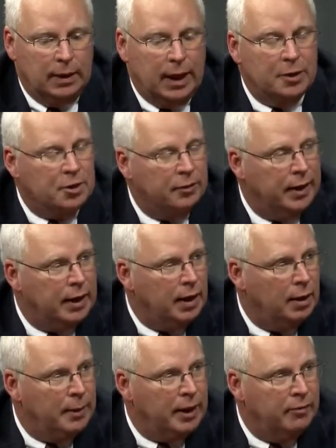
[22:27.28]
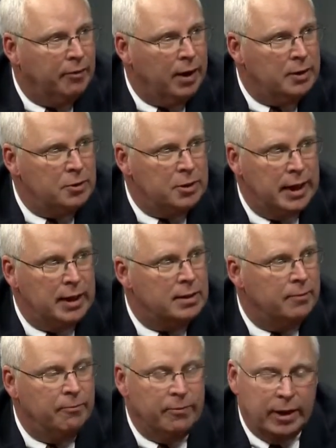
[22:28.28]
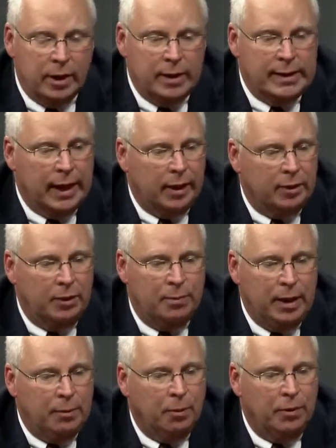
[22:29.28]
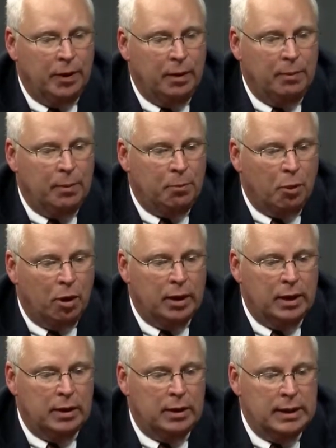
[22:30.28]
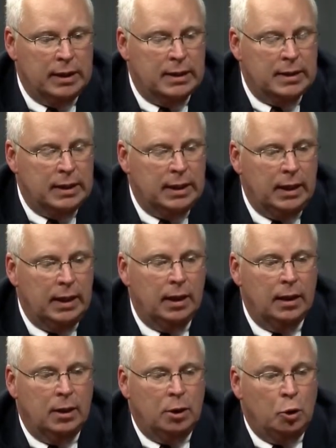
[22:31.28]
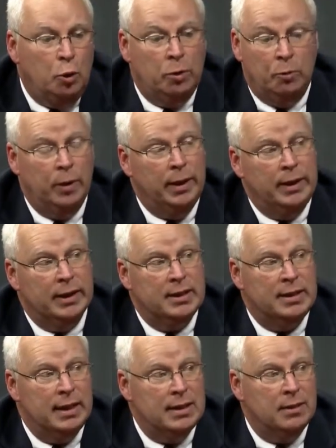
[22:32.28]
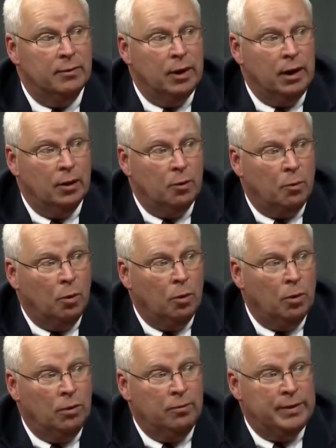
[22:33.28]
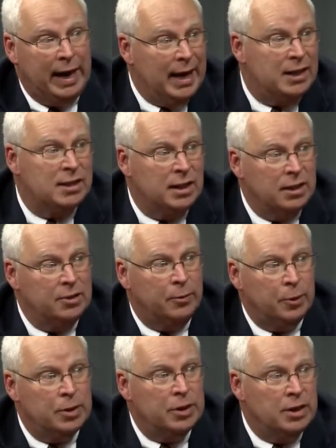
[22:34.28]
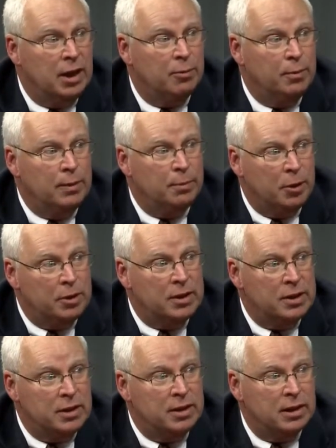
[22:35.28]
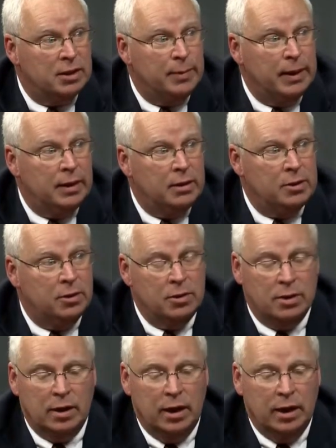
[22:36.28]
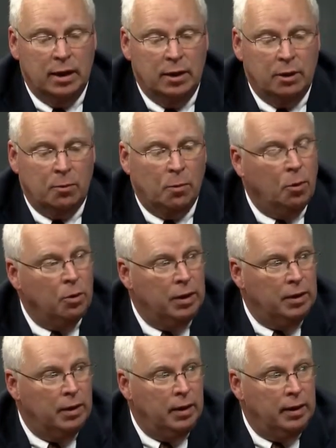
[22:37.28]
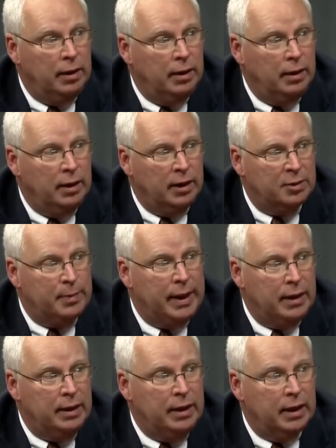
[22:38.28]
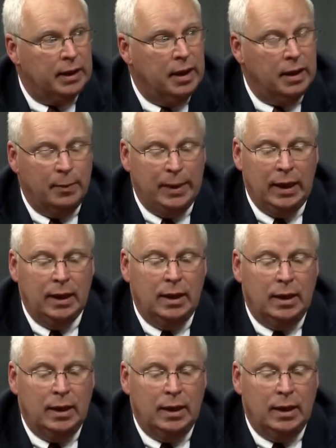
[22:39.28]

Council of Economic Advisors. They had some very talented people that had been brought into D.C. who had written extensively on the role of tax cuts versus government purchases expenditures and their role in expanding the economy.